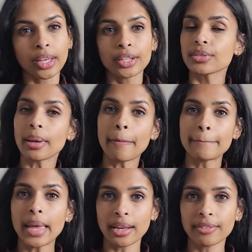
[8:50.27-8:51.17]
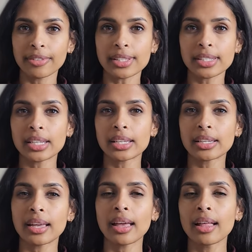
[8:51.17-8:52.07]
So I'm
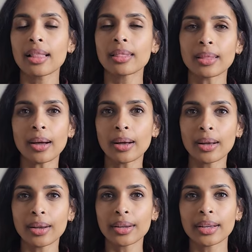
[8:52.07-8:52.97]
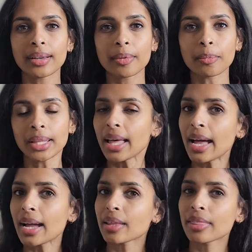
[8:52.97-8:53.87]
manifesting long,
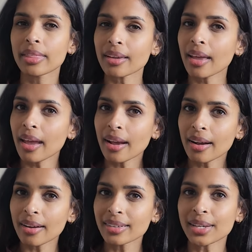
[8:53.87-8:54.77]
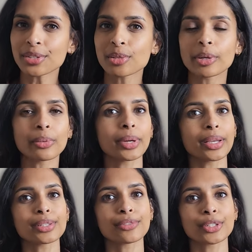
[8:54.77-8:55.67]
black, thick hair down to my
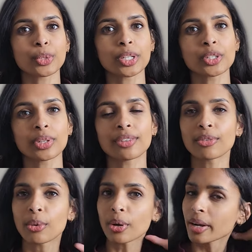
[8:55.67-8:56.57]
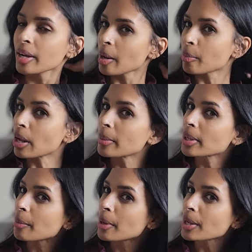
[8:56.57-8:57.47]
waist for twenty twenty-four. Probably
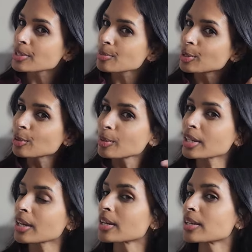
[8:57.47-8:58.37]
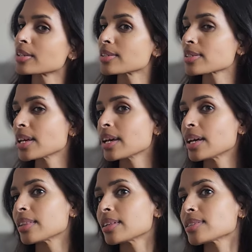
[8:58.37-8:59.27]
not possible because
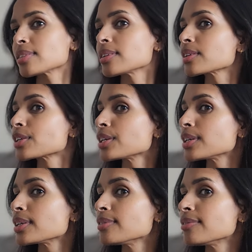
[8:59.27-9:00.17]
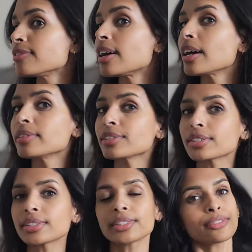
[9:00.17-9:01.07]
that's still a good five
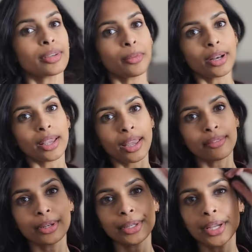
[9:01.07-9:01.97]
inches from what I have right